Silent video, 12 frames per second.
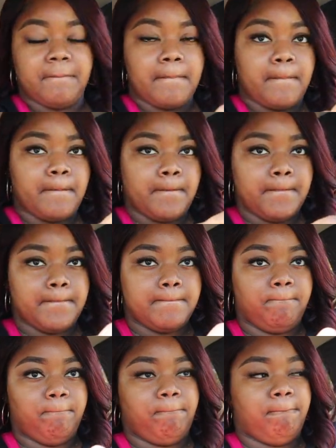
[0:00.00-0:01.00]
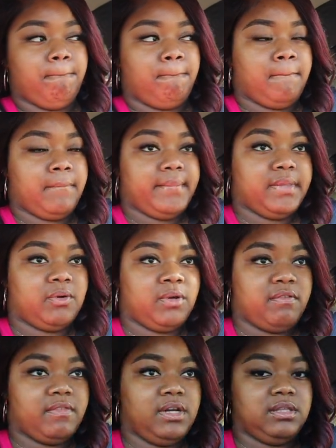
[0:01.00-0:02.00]
it? I don't
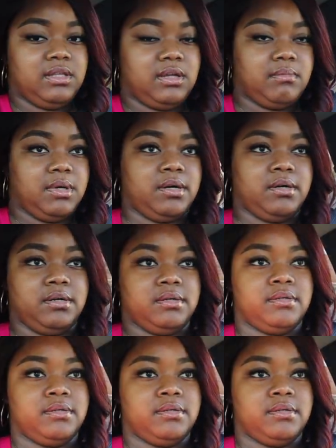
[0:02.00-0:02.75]
have anything in my car.